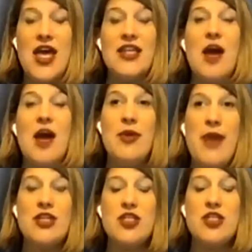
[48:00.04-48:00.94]
And coming
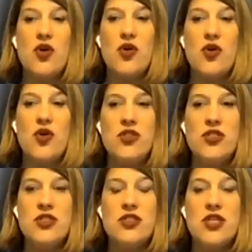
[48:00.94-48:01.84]
back to
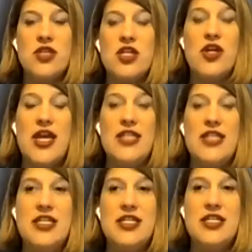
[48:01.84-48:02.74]
goals, it's a good idea
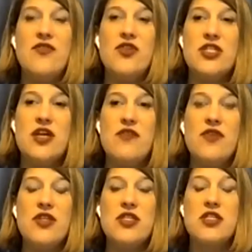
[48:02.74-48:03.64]
give yourself
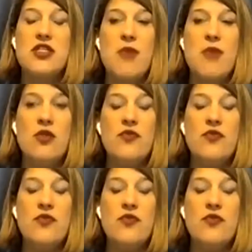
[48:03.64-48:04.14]
small,